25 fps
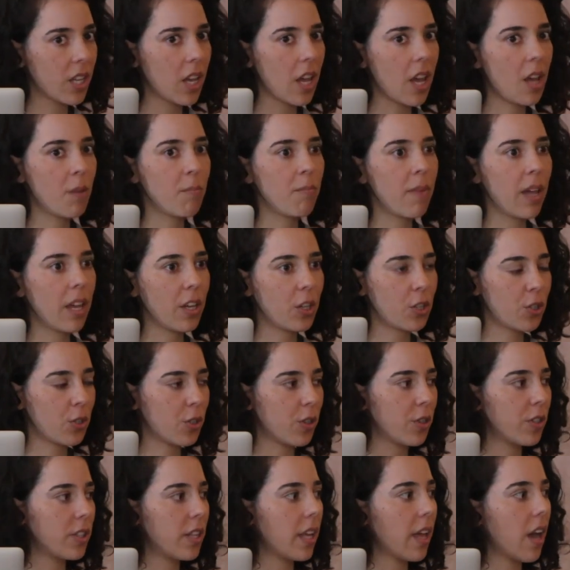and make
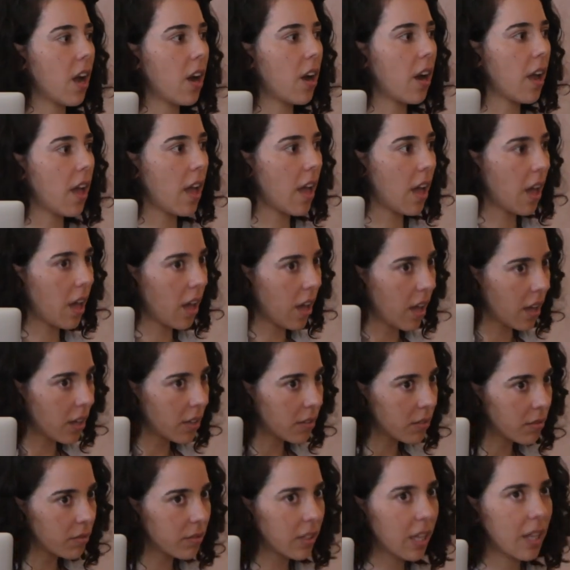sure they are
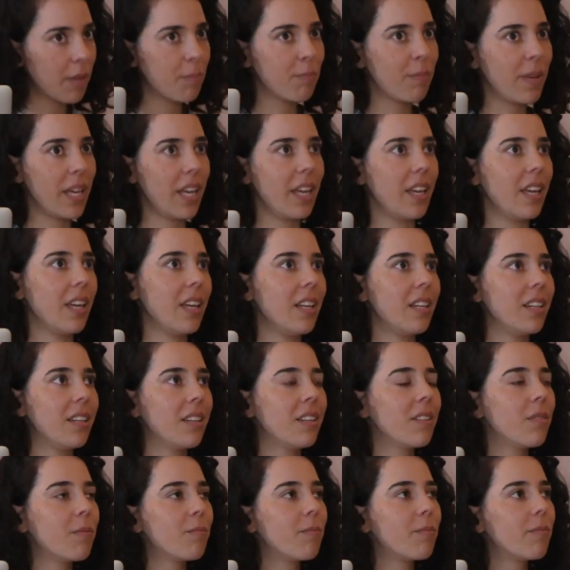being
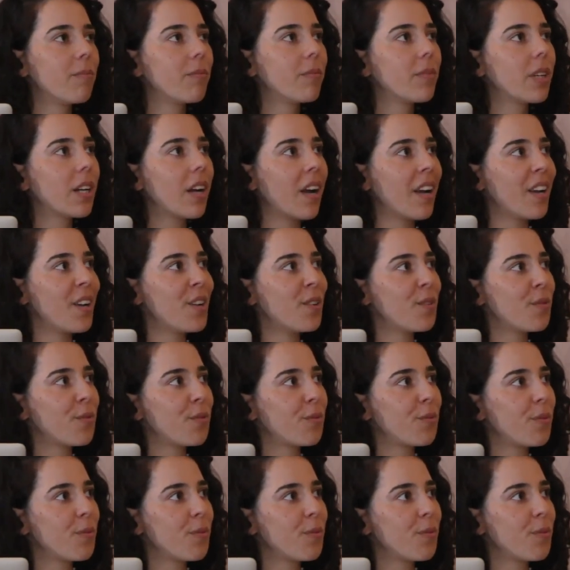kind of